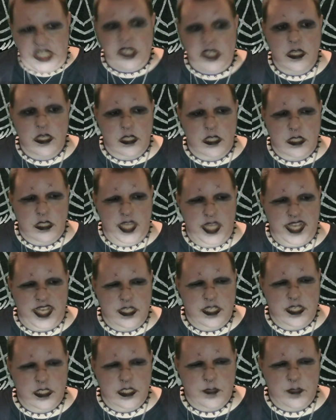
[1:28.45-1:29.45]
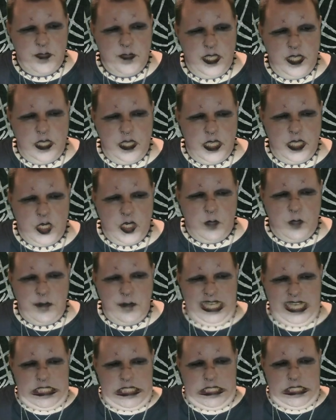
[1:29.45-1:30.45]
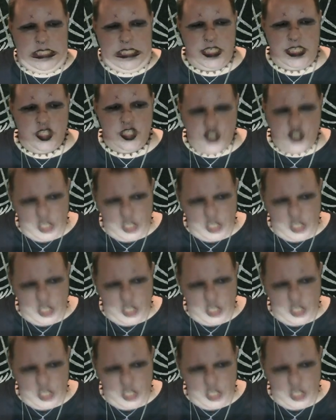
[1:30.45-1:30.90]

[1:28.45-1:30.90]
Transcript: that could just be, you know, my signature.